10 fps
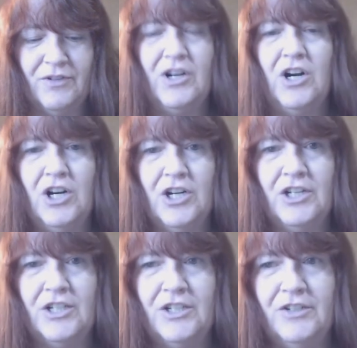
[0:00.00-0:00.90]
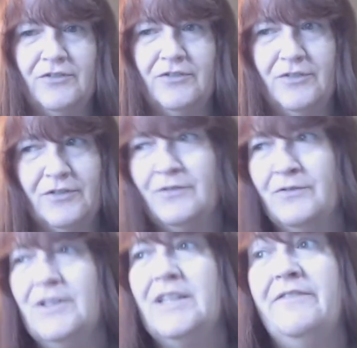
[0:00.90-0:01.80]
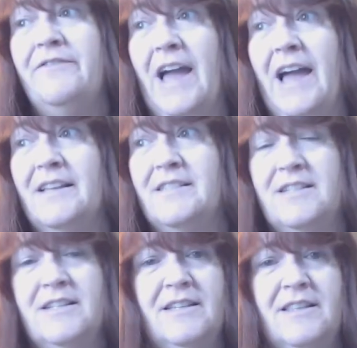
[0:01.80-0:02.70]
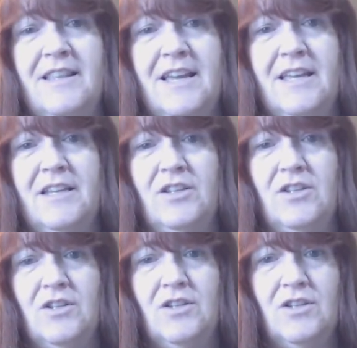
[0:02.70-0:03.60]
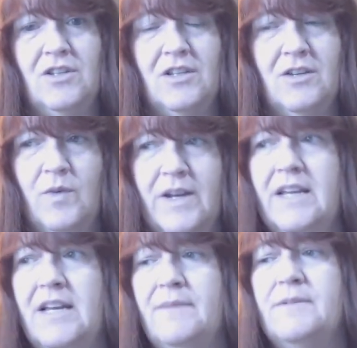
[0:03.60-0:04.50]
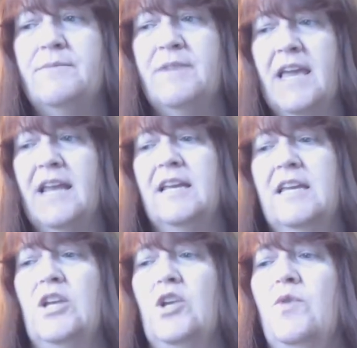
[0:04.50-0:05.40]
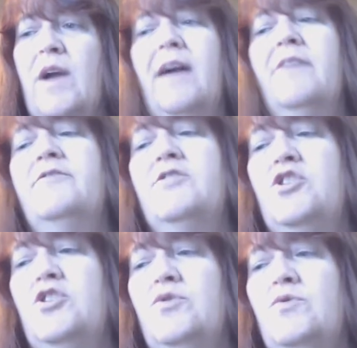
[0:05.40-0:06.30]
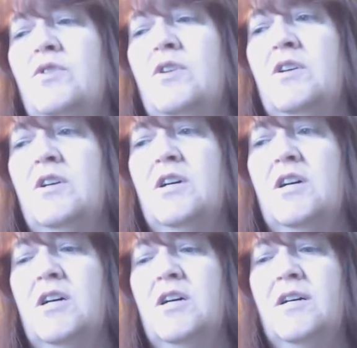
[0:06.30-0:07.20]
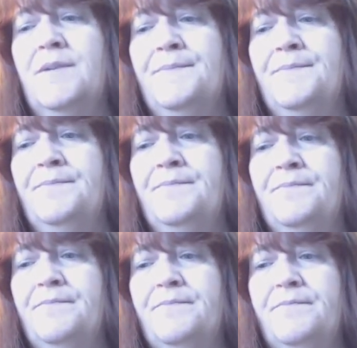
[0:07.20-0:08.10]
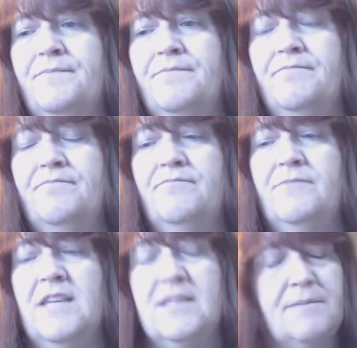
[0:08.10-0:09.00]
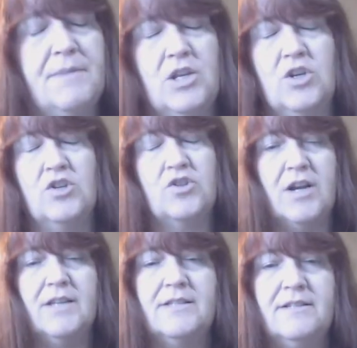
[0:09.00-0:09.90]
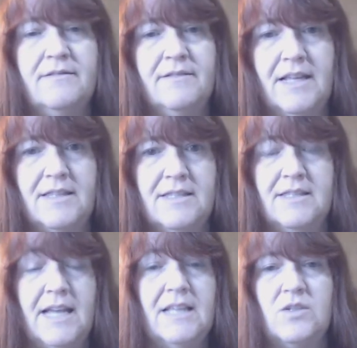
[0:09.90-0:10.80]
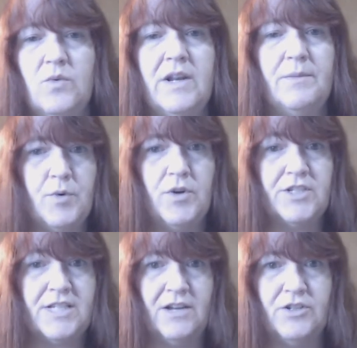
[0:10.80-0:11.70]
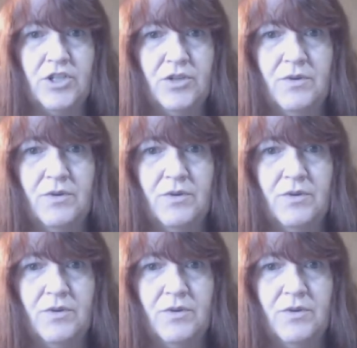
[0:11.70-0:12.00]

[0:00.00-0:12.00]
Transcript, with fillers: hard, really fast, that when it comes to mechanicking, you have to um, get somebody you can trust. That That's what it boils down to.